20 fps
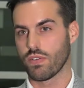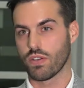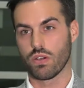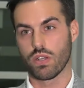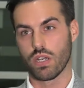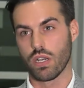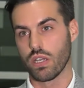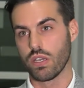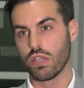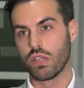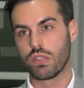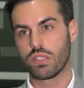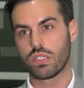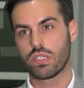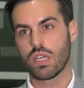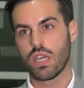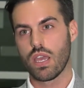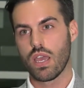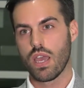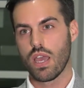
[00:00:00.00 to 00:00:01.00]
have I got to
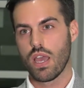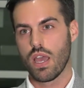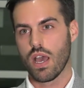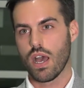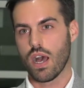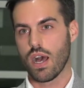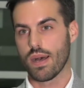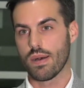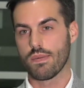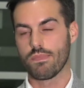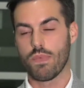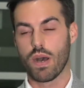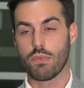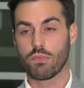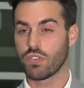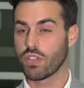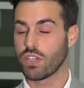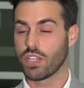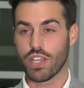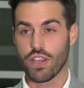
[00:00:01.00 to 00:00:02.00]
lose? I'm
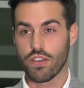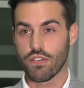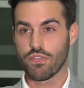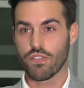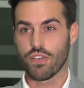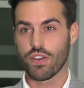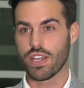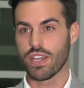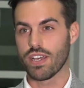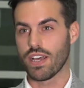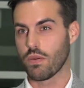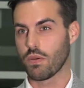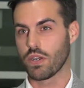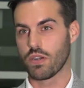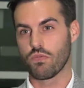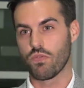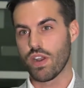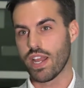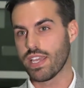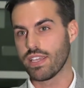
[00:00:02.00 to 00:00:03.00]
just going to go for it. I
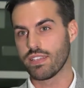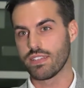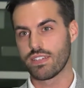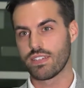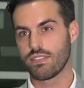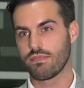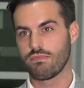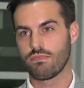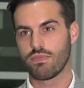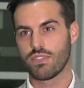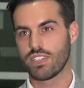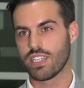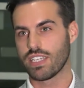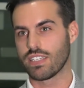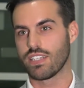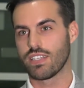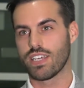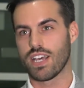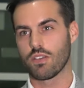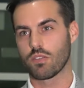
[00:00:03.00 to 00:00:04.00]
went and raised
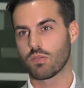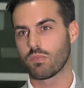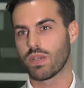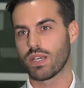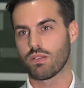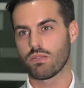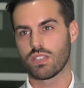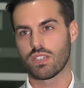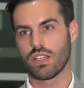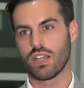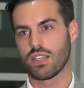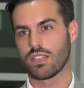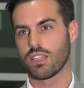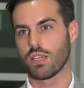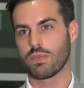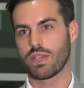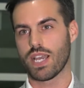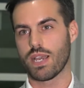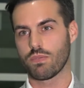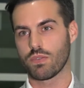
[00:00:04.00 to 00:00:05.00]
£60,000
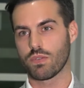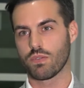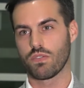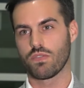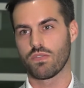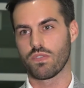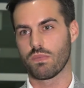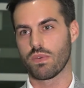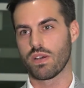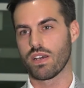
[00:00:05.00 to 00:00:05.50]
startup capital from